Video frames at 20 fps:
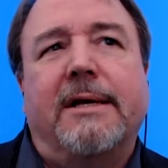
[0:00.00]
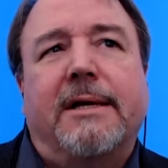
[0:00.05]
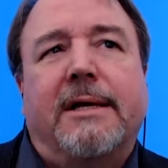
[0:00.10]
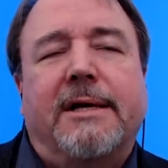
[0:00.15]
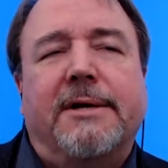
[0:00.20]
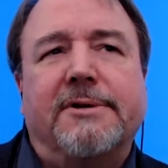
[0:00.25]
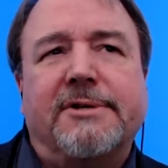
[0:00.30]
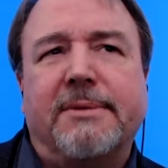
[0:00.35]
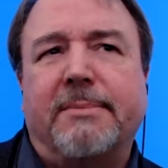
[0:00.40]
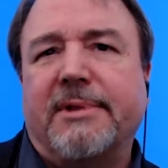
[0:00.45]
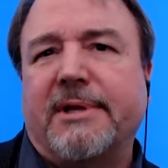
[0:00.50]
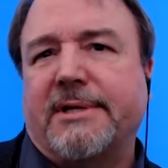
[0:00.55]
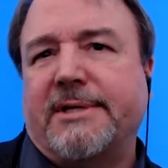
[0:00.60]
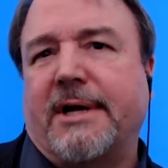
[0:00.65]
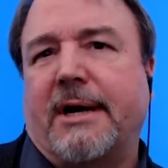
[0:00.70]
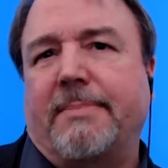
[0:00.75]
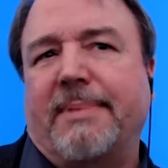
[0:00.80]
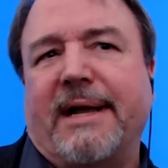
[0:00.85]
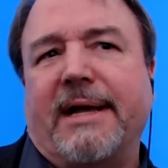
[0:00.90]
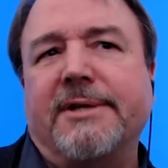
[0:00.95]
Here's some of the
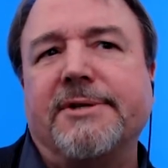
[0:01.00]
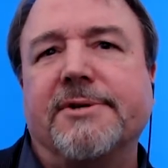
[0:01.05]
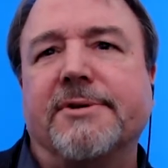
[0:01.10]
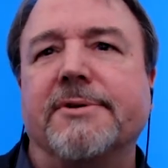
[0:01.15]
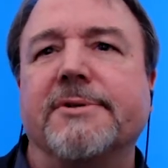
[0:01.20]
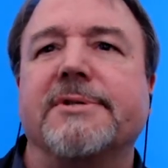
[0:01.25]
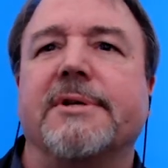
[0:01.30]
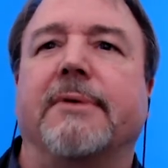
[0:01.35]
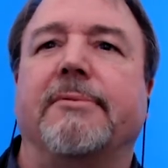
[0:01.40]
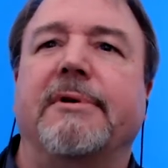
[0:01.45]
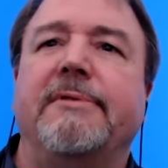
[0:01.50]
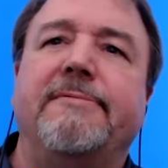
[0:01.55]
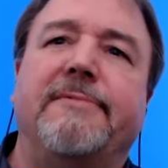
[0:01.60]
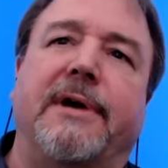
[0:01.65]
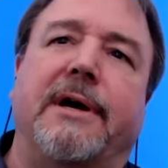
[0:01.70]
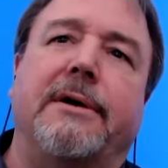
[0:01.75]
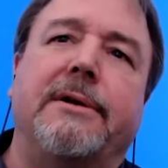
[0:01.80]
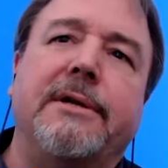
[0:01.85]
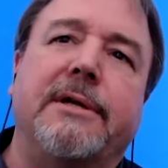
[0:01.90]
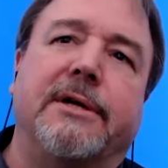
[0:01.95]
top answers that we
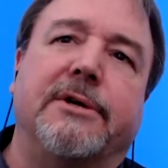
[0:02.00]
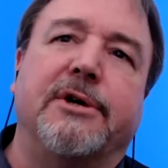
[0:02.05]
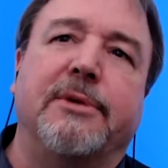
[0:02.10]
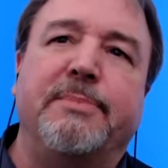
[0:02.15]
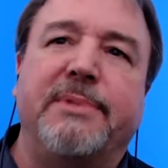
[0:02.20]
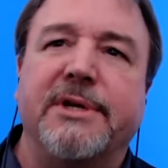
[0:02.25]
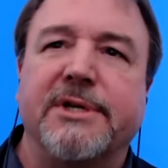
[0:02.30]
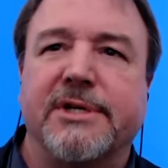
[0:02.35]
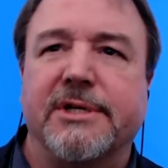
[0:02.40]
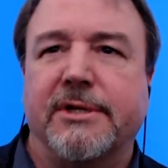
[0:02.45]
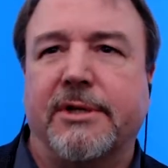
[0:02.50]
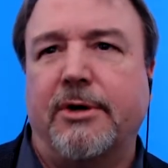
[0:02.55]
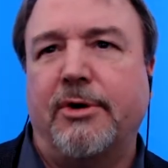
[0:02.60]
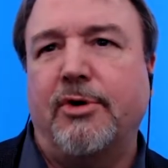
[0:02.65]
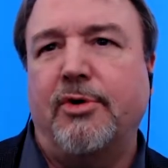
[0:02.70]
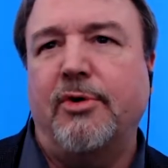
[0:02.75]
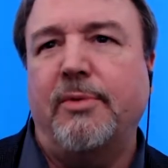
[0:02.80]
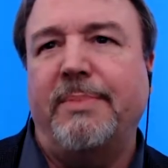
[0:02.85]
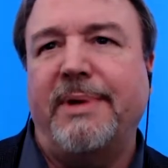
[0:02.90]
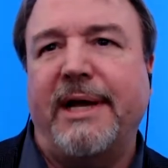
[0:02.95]
found. It could be a
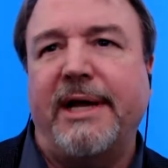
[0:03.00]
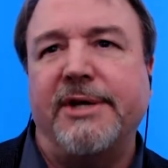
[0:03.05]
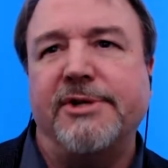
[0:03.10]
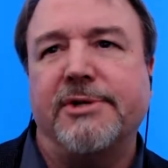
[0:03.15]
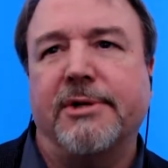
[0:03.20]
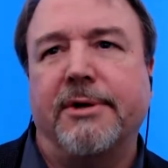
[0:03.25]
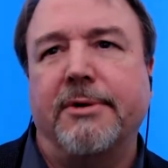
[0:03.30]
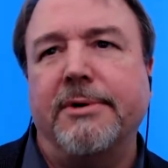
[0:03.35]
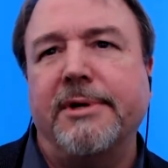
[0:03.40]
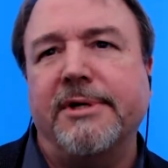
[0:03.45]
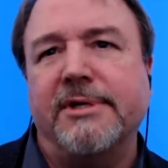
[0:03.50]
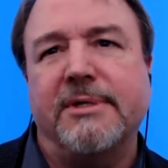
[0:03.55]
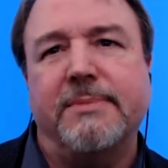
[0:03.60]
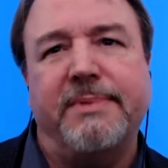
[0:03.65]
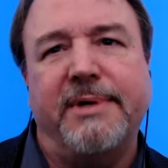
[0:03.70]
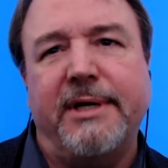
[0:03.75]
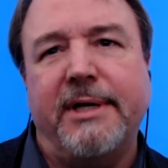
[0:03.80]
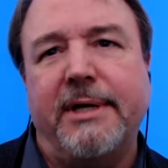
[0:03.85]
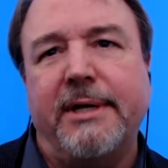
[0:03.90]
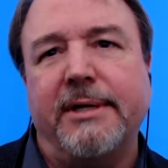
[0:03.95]
slow page loading
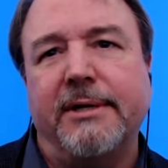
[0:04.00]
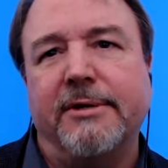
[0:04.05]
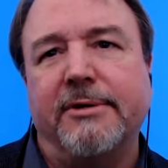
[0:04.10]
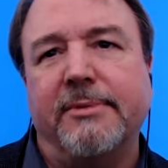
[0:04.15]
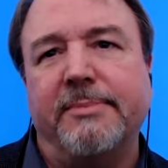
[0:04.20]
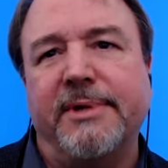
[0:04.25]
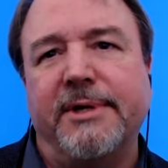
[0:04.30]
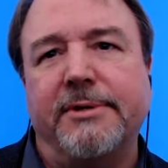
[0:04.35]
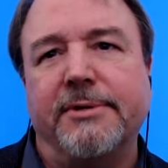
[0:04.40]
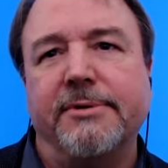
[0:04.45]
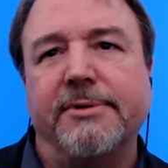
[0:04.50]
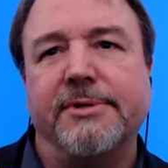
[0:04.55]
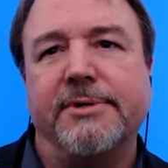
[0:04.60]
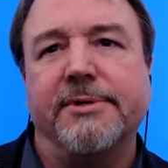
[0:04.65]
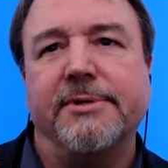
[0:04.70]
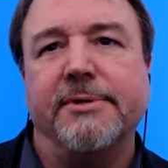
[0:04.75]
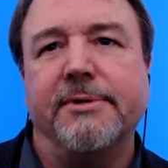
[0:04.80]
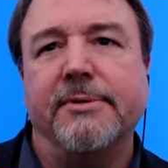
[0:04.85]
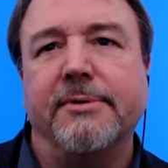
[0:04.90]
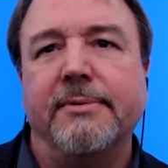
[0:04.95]
speed. It could be due
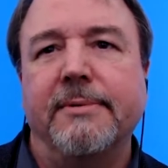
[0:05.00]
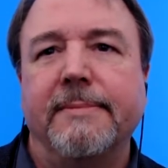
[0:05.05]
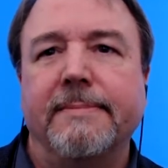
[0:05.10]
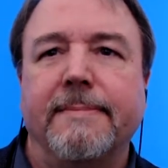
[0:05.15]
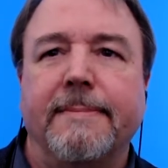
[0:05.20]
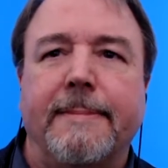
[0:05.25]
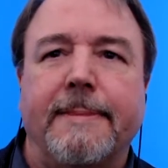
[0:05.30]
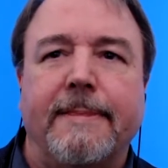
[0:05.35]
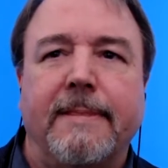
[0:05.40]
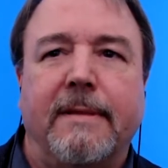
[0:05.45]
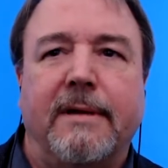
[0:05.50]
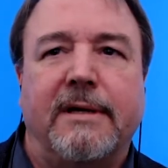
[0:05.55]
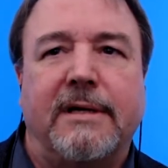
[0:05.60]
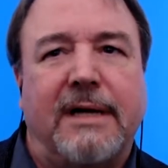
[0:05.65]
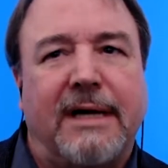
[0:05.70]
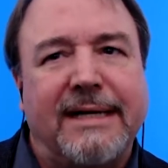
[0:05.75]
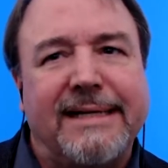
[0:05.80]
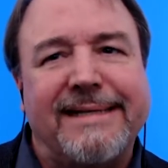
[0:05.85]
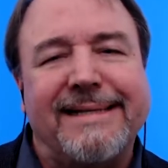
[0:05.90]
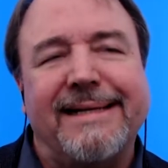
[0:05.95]
to
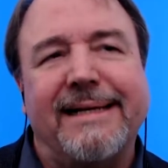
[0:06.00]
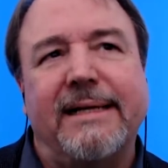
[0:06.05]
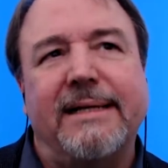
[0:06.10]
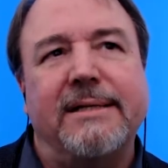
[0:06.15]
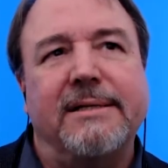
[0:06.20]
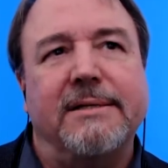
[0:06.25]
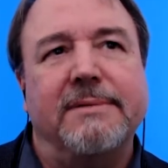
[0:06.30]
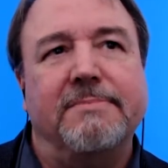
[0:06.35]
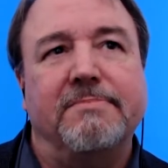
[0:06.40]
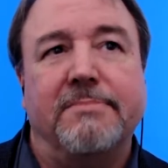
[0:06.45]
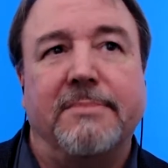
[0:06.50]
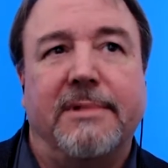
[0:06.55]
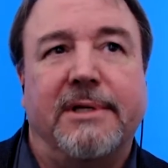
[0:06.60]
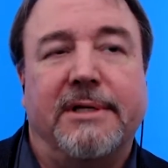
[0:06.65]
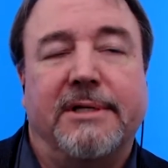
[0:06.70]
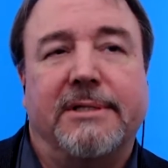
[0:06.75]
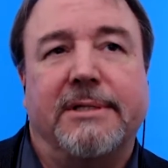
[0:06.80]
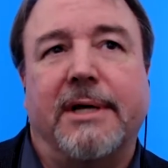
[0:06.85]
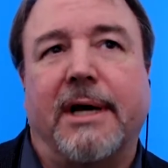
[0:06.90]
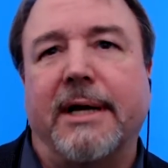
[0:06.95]
content
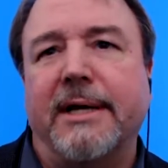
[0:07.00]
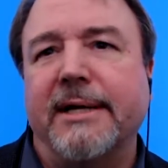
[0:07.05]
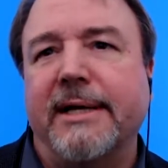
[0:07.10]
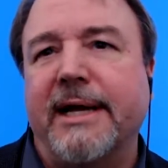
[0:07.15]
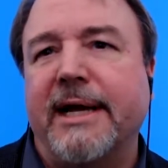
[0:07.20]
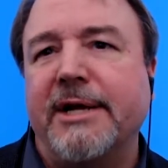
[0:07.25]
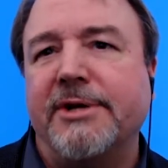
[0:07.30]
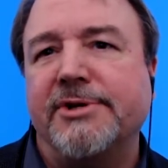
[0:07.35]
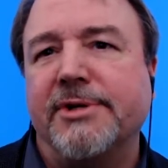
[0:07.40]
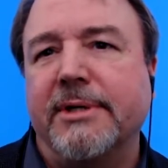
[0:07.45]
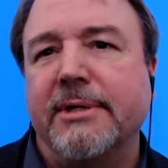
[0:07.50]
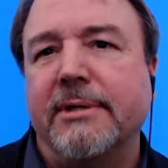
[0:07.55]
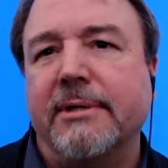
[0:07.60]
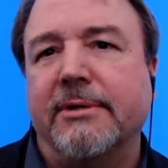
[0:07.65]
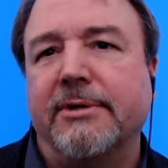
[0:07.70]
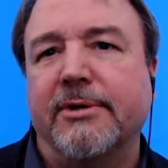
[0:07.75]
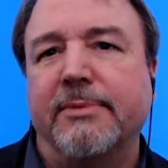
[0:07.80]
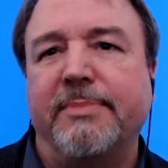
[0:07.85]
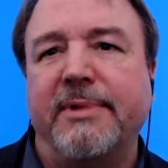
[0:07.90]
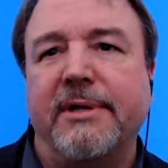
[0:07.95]
is not engaging. It
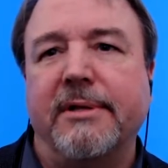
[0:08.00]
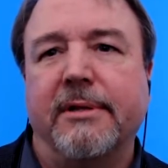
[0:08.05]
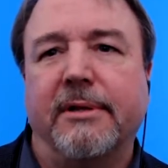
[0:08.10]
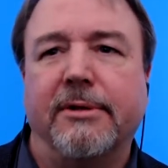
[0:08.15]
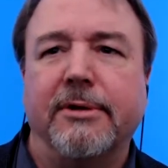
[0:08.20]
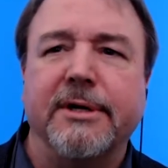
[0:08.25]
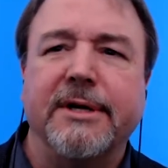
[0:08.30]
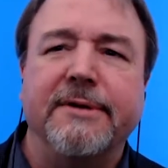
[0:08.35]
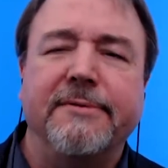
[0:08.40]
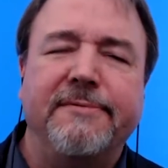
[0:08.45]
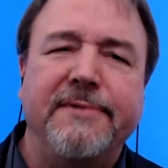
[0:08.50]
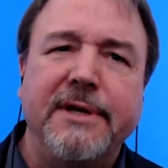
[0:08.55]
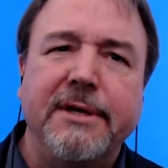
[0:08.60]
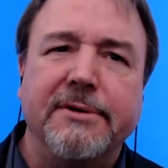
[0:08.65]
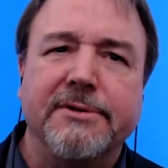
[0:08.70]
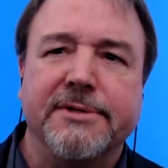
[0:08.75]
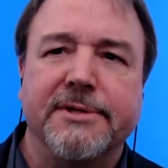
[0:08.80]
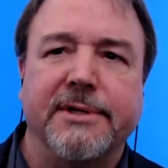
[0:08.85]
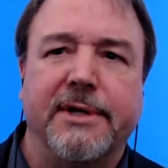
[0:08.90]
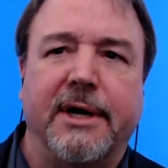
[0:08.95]
could be the look and
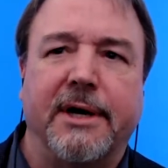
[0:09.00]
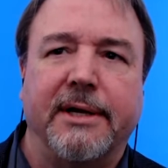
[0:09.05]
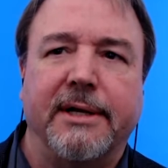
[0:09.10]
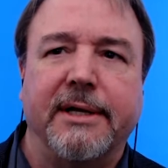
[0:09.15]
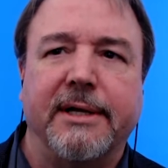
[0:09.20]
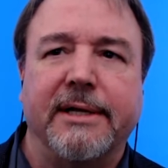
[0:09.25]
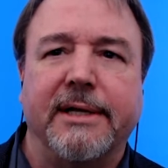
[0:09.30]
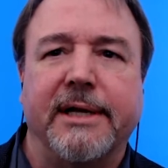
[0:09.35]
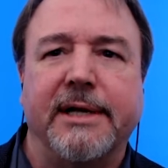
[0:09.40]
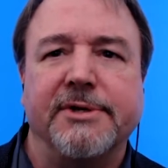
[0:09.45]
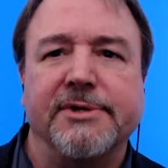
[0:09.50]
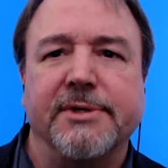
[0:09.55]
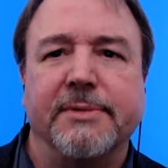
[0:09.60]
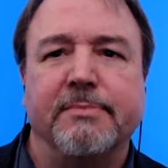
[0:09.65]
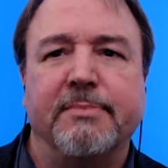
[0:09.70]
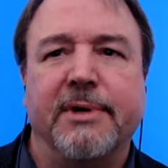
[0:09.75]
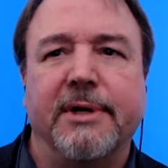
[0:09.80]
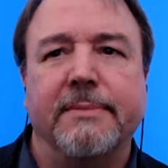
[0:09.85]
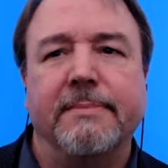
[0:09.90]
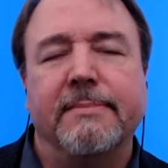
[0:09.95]
feel's not engaging.
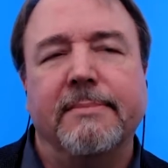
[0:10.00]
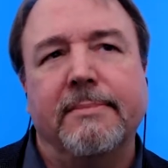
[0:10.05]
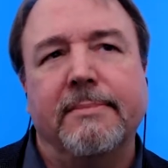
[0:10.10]
But